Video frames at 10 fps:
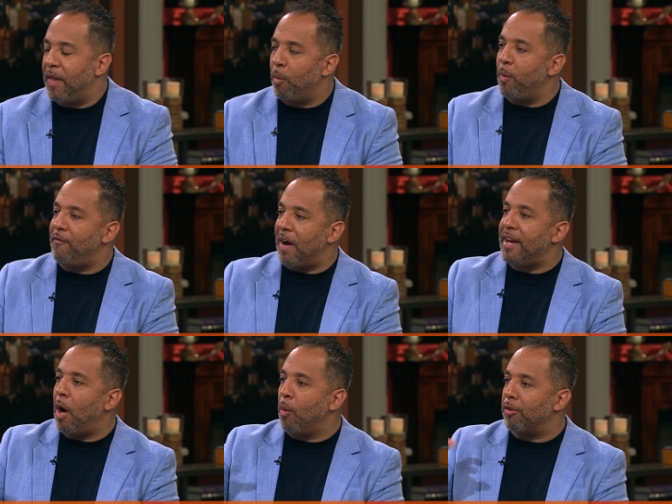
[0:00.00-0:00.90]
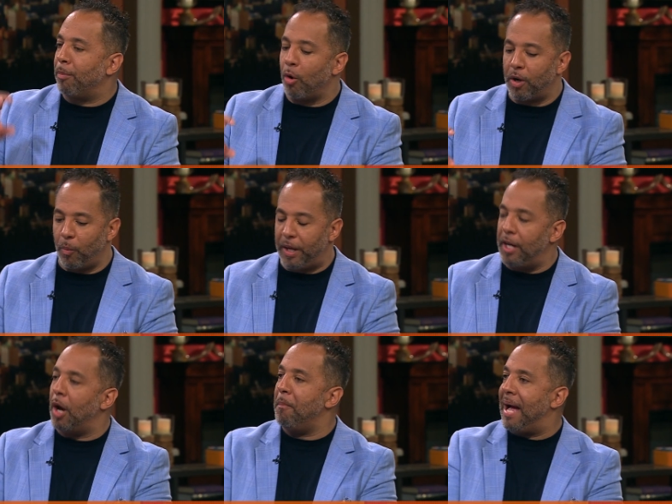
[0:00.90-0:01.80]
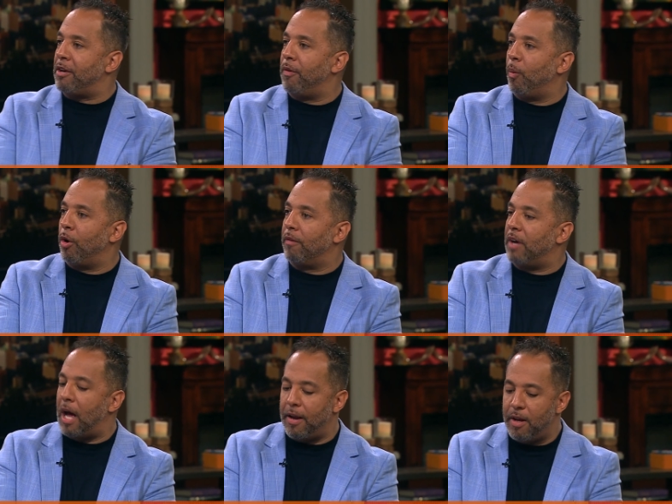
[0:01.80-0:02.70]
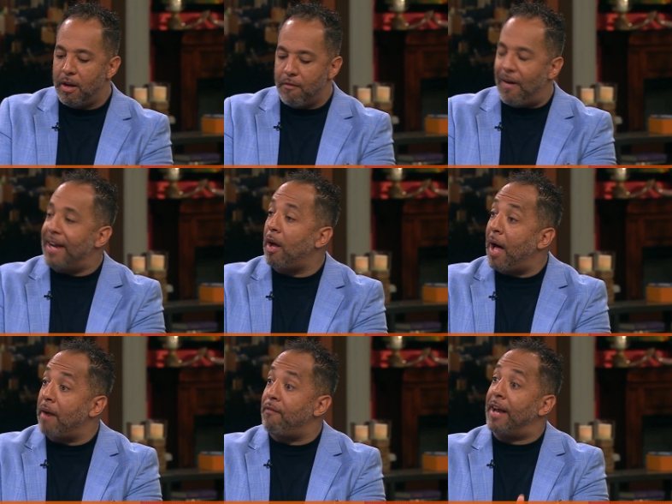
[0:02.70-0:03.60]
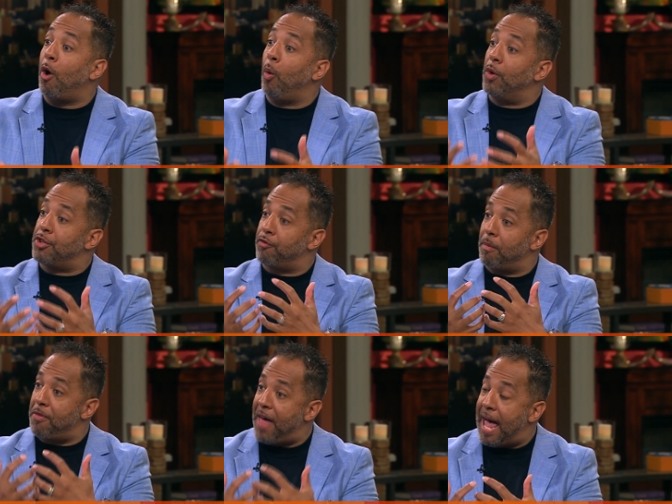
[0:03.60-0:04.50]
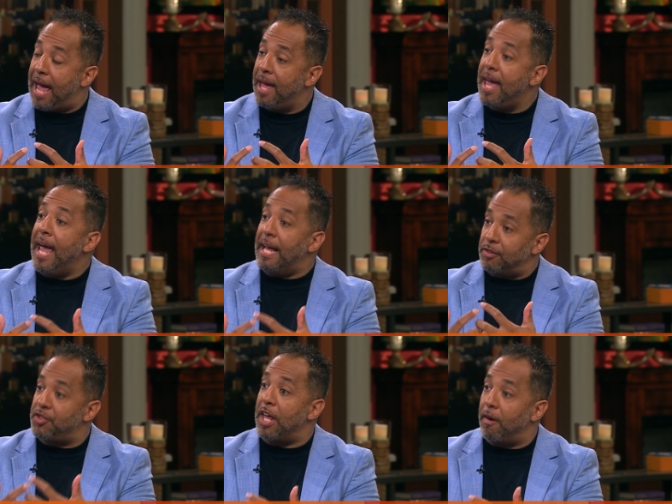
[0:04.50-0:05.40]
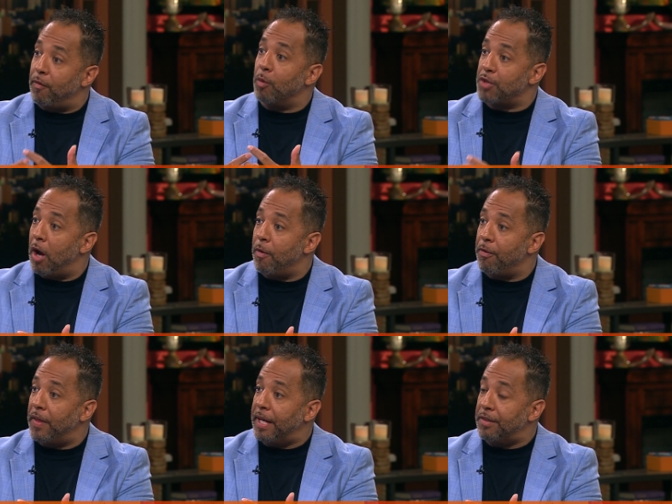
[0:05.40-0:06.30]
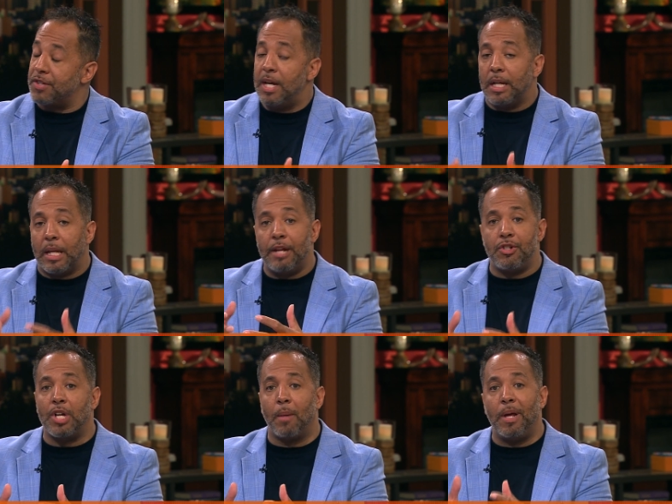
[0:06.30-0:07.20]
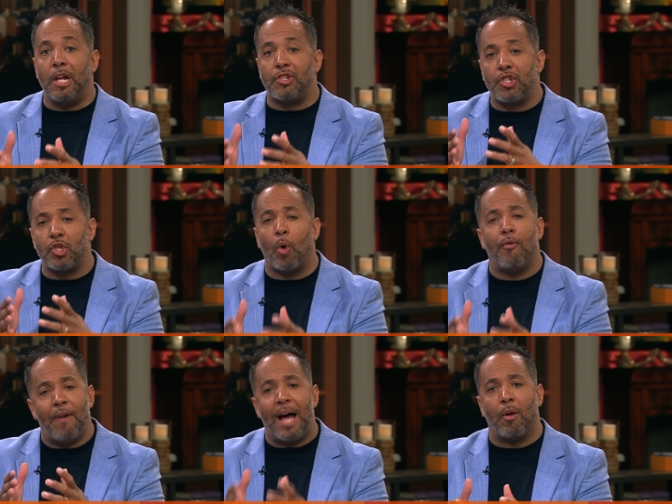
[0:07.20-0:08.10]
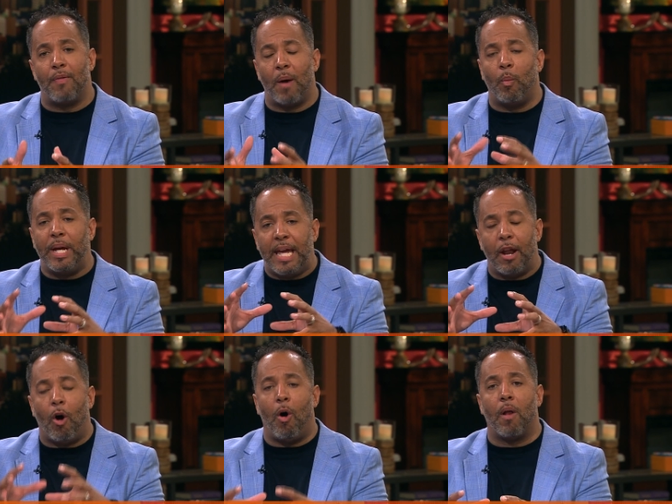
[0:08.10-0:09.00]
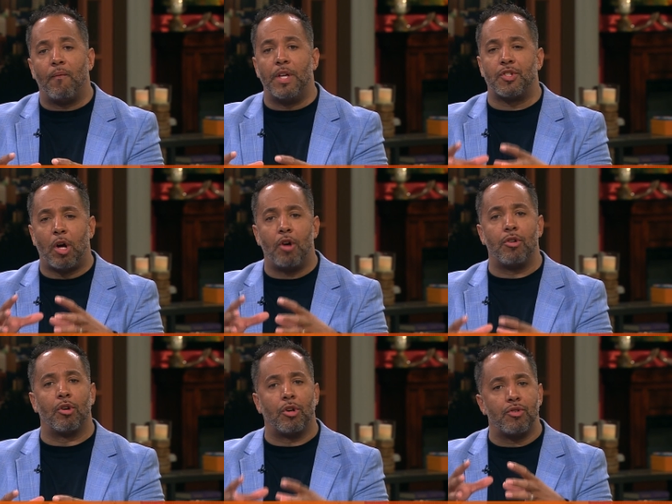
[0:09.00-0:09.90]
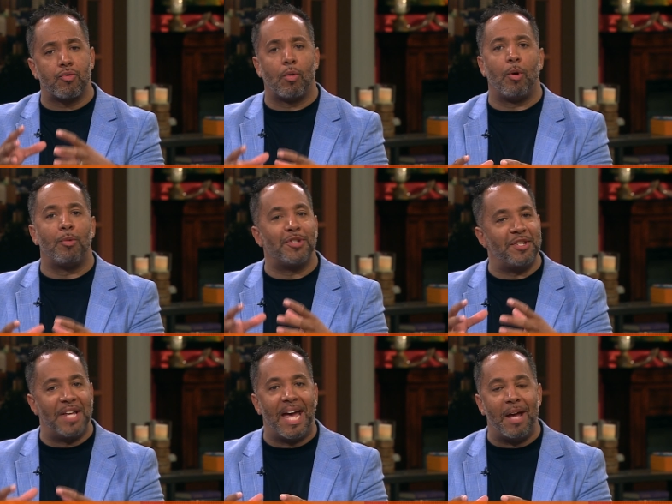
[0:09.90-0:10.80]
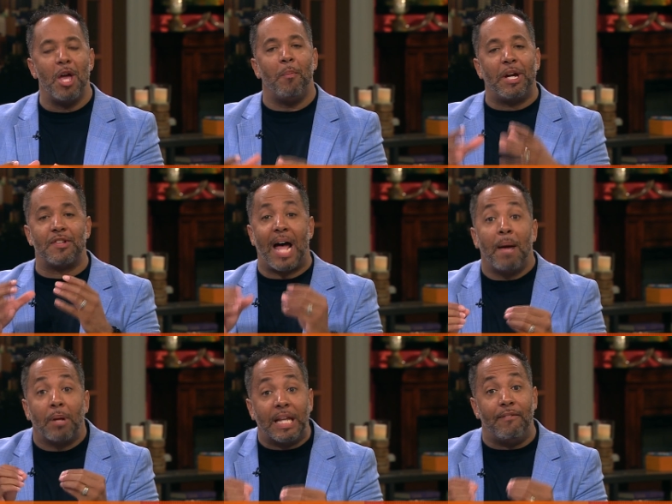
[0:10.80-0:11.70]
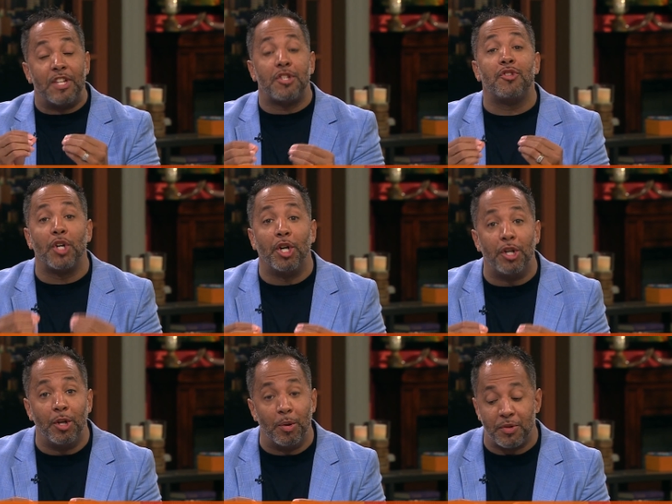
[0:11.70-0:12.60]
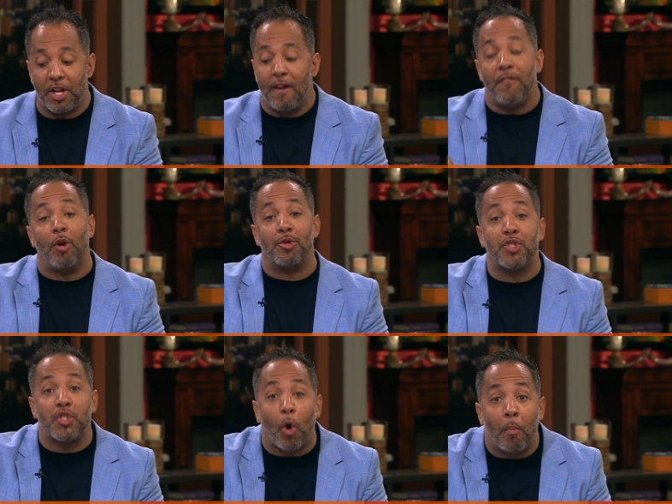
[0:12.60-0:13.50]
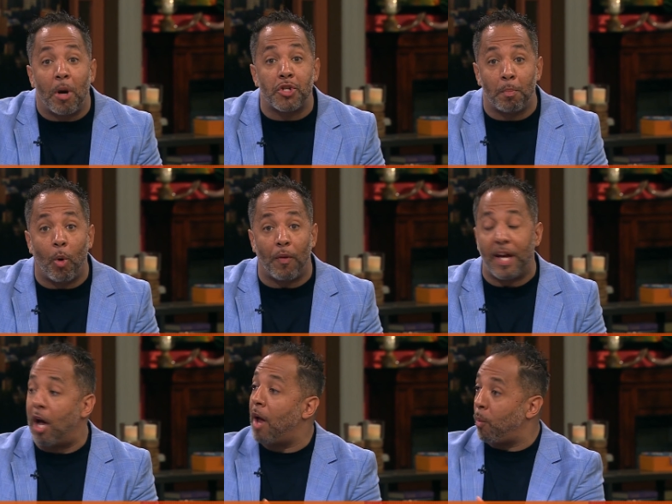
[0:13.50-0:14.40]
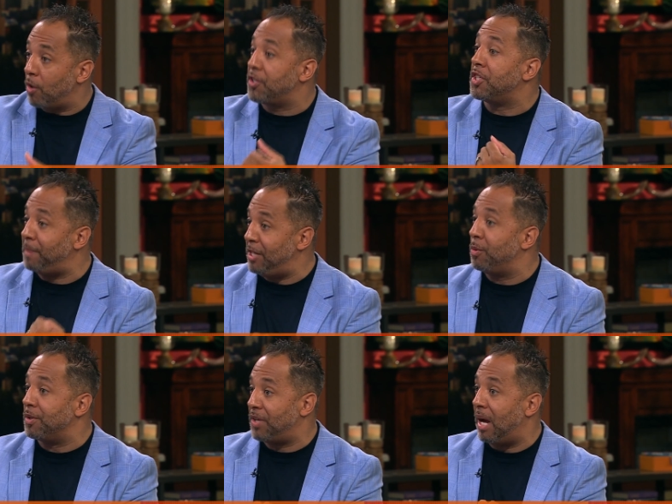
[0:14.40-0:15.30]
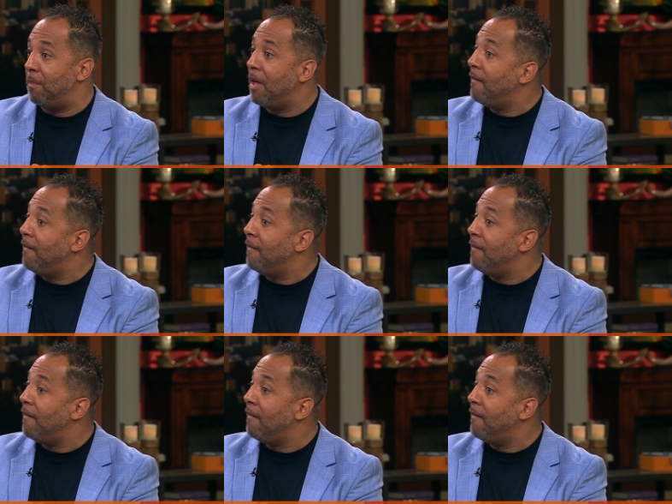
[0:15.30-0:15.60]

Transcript: And then when we find out what's broken, we can come back to the Word of God, yeah. find out how to find wholeness from that, instead of those other things. Ladies and gentlemen, it is so vital that we get all of this under control today because I believe this is the good news. There's so much more that God wants to speak to us, Tom.